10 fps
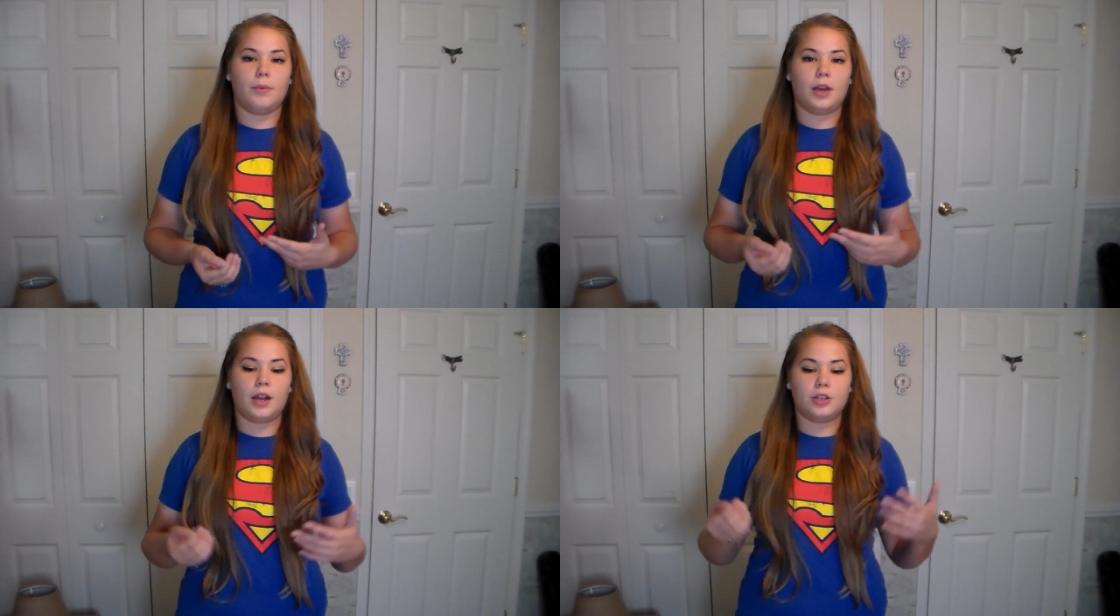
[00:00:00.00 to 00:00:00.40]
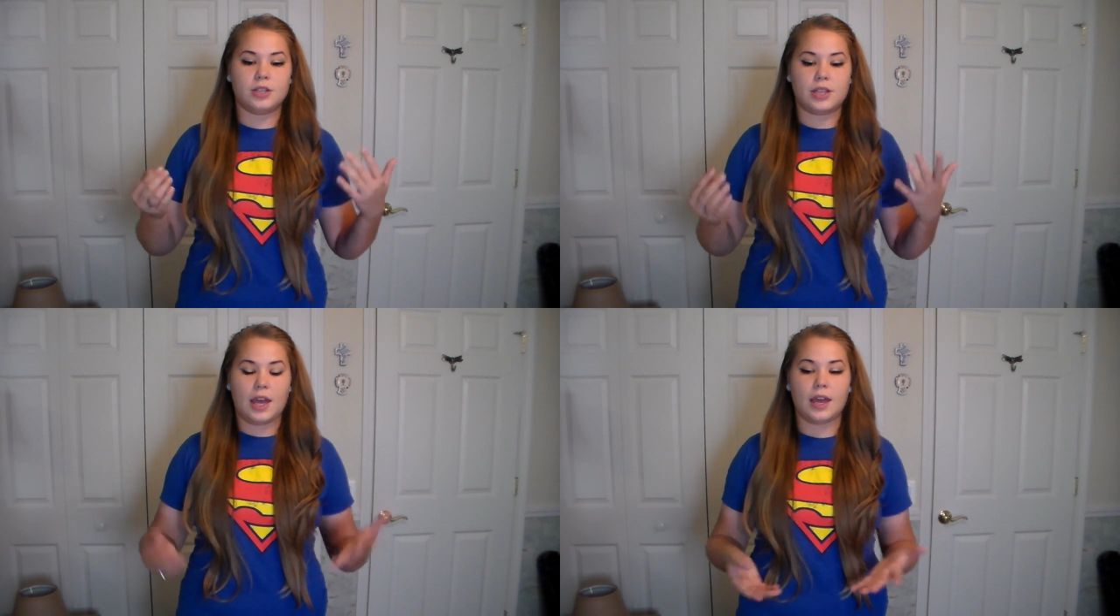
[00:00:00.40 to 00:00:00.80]
and I
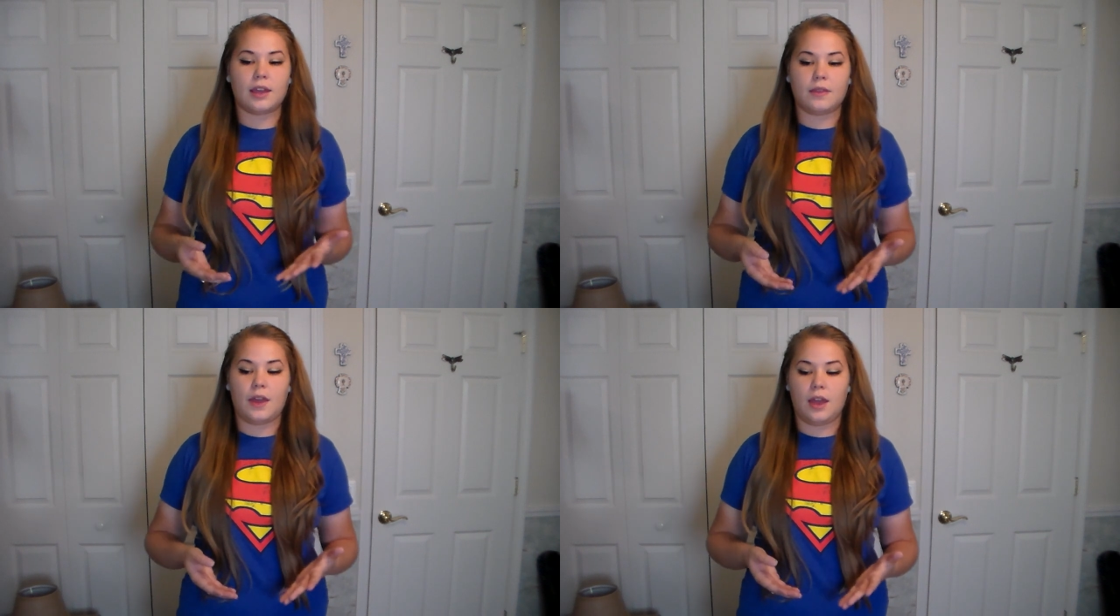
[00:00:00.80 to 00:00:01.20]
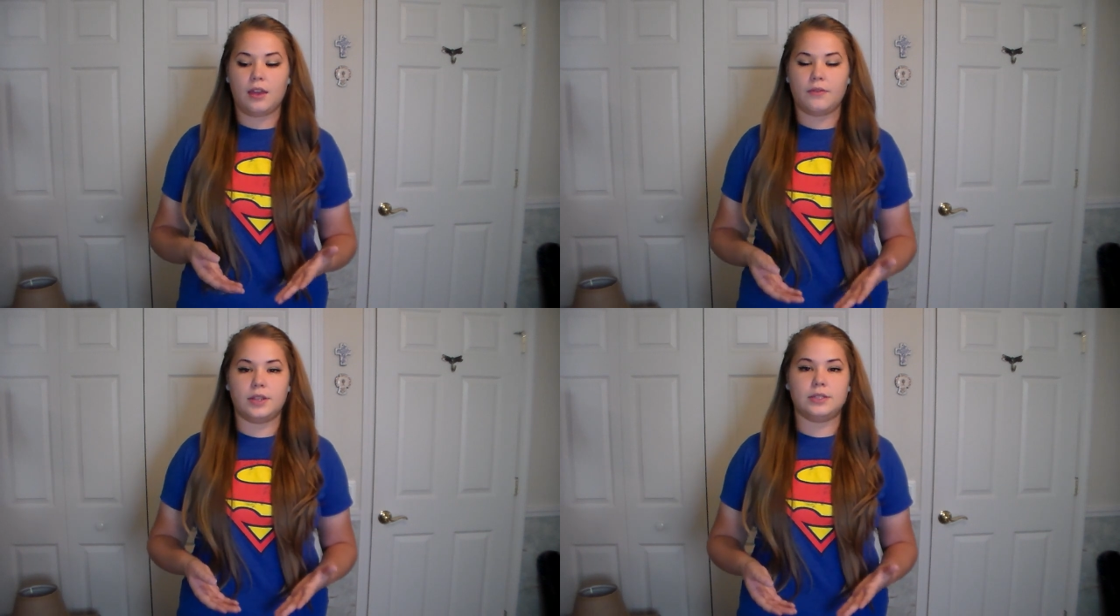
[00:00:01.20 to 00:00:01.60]
just can't get the
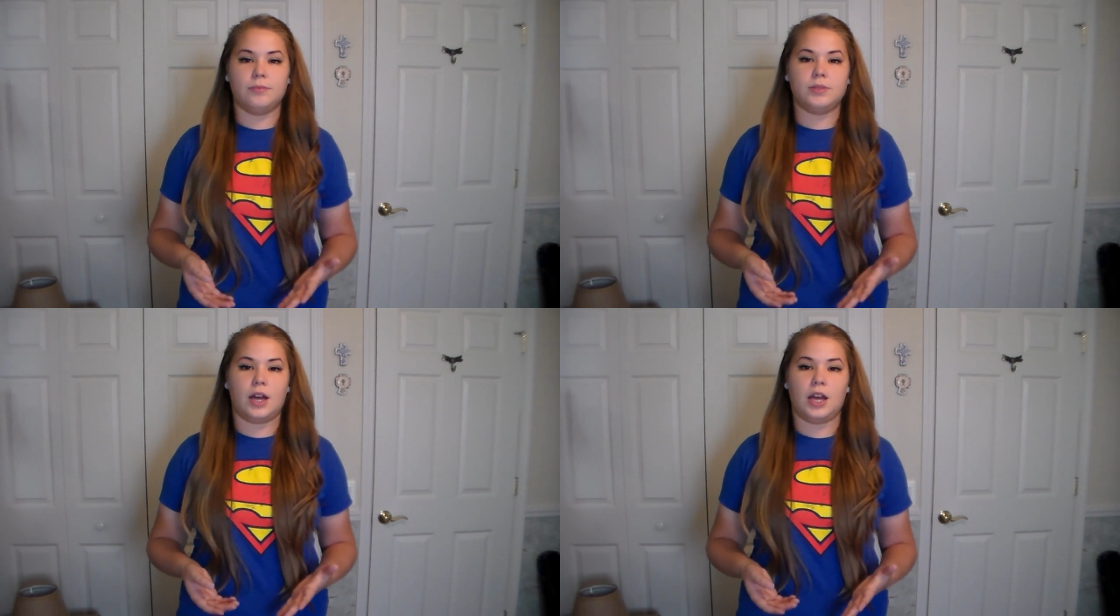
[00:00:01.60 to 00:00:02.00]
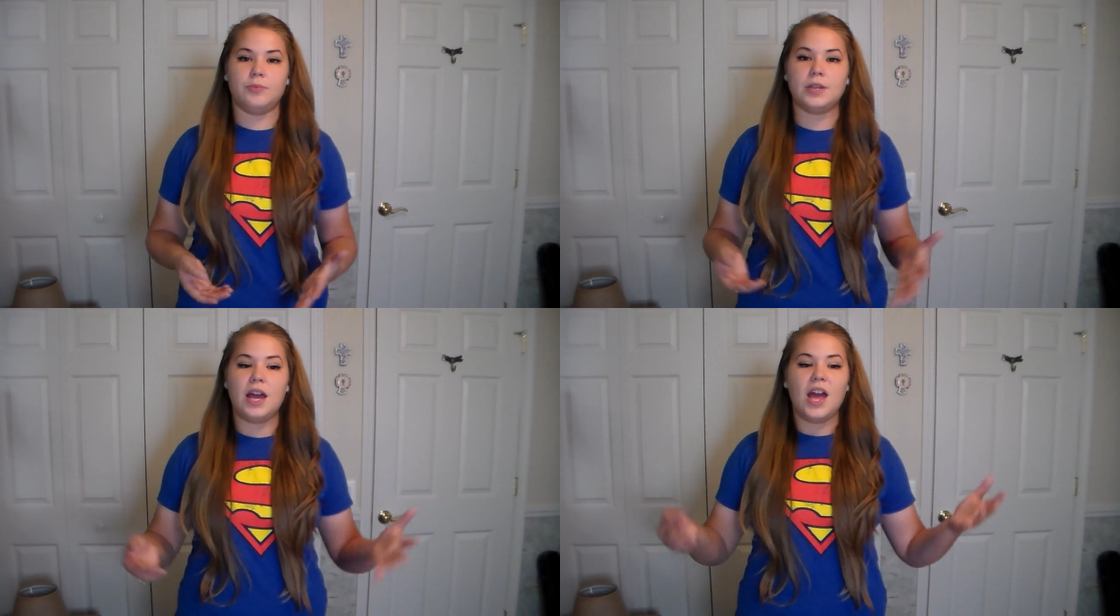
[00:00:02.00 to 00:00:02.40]
hang of it
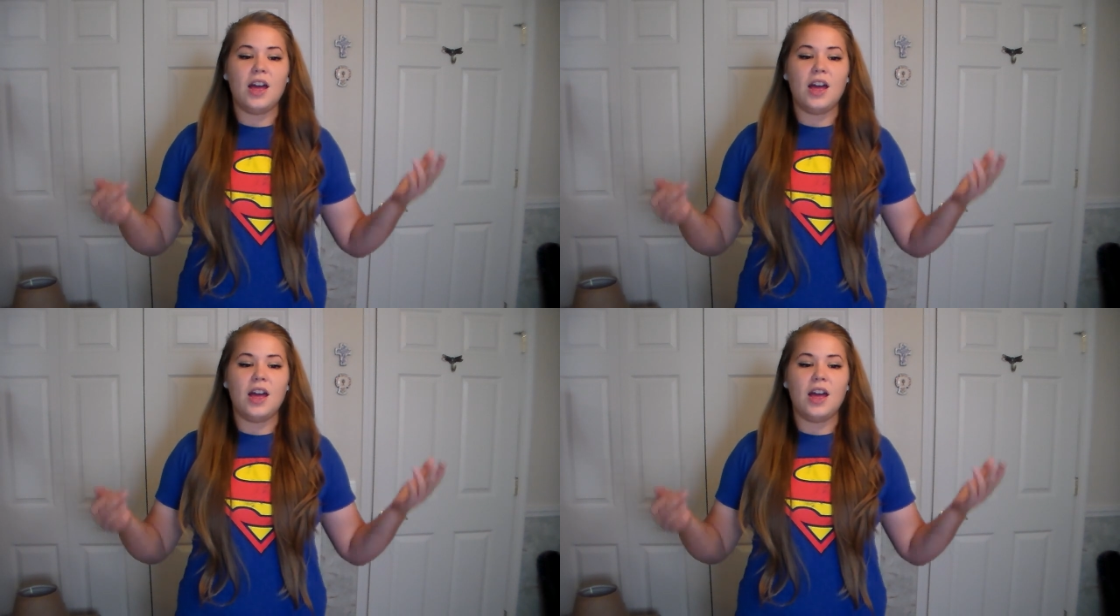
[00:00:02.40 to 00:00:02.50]
sometimes.